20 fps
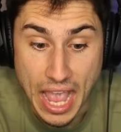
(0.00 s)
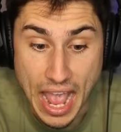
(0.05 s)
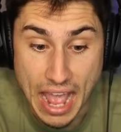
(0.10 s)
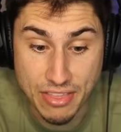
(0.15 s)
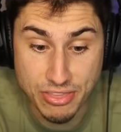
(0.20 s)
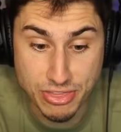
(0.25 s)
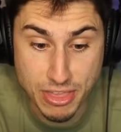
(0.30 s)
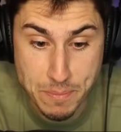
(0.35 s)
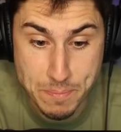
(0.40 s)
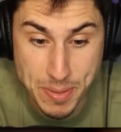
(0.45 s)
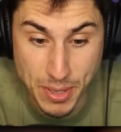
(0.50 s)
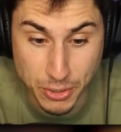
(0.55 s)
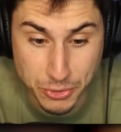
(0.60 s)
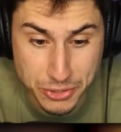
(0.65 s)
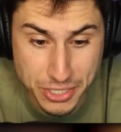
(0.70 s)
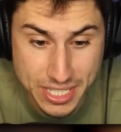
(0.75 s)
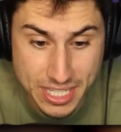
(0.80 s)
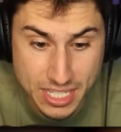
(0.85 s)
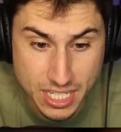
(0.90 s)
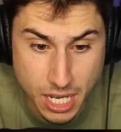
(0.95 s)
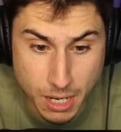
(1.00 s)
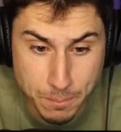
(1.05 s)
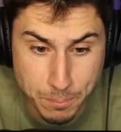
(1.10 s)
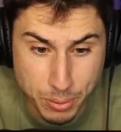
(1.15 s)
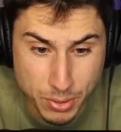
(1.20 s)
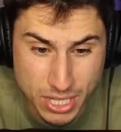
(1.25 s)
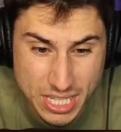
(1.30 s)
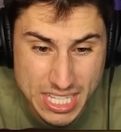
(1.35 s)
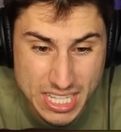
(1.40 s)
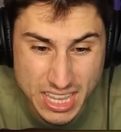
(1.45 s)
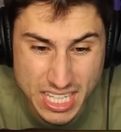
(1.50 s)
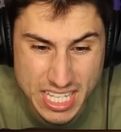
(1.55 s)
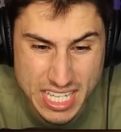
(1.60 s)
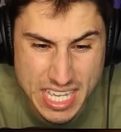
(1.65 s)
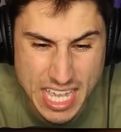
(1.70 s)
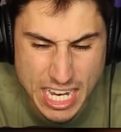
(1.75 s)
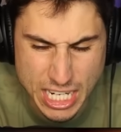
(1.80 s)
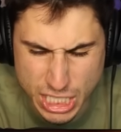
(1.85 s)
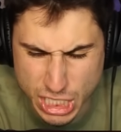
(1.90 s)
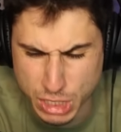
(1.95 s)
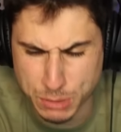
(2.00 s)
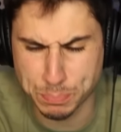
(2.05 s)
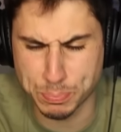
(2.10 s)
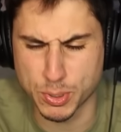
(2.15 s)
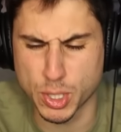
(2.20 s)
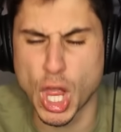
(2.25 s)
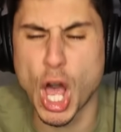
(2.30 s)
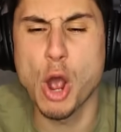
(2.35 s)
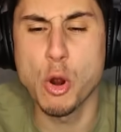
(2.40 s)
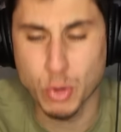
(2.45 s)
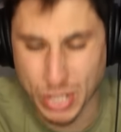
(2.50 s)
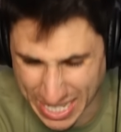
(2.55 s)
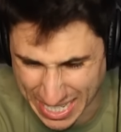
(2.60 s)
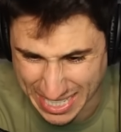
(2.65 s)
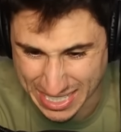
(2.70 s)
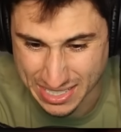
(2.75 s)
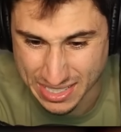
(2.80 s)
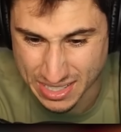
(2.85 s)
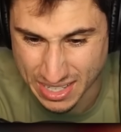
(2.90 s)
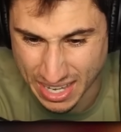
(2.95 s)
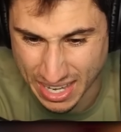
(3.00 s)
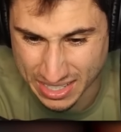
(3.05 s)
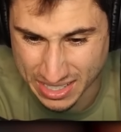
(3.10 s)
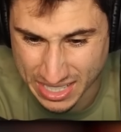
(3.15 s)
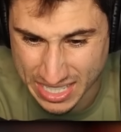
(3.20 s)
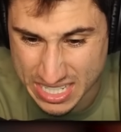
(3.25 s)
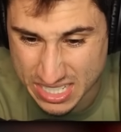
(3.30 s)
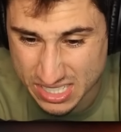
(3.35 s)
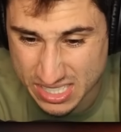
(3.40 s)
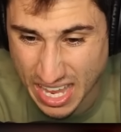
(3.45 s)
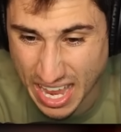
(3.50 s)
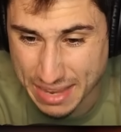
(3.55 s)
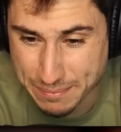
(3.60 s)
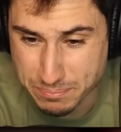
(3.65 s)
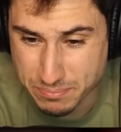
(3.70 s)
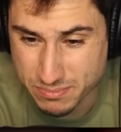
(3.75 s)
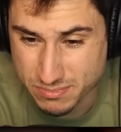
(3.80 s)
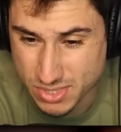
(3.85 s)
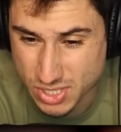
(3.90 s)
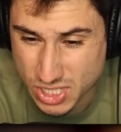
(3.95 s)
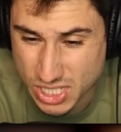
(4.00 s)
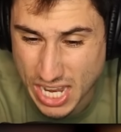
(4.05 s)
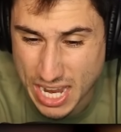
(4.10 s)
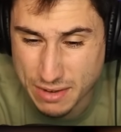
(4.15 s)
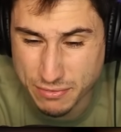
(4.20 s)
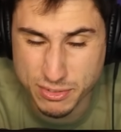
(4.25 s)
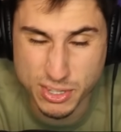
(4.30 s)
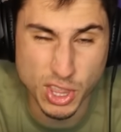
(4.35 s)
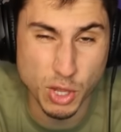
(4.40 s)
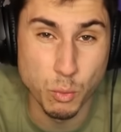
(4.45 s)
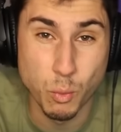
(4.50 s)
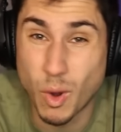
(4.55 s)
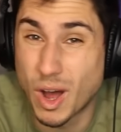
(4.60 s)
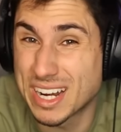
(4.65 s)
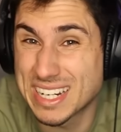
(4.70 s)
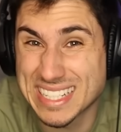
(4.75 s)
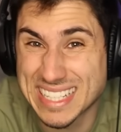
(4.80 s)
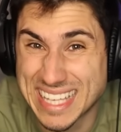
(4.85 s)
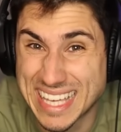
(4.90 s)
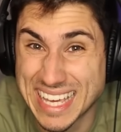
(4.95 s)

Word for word: and the building completely exploded. At least I saved the one